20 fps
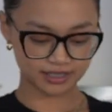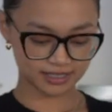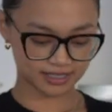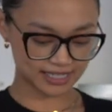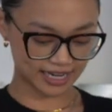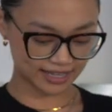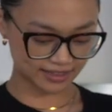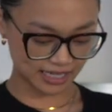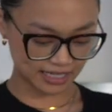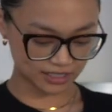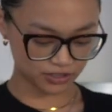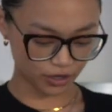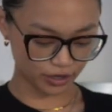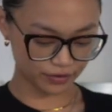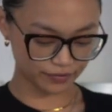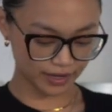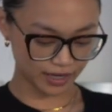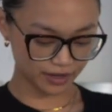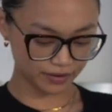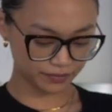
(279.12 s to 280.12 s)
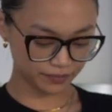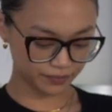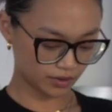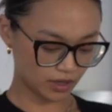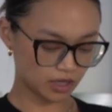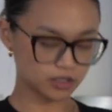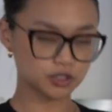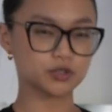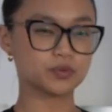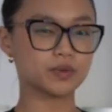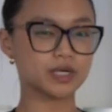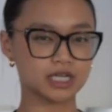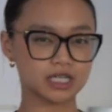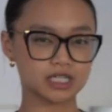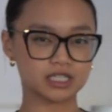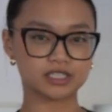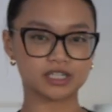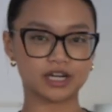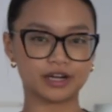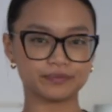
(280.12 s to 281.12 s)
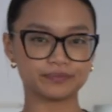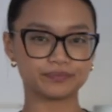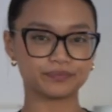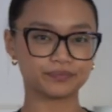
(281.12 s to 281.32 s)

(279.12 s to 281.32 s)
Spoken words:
Let's take these over. I'll do one at a time.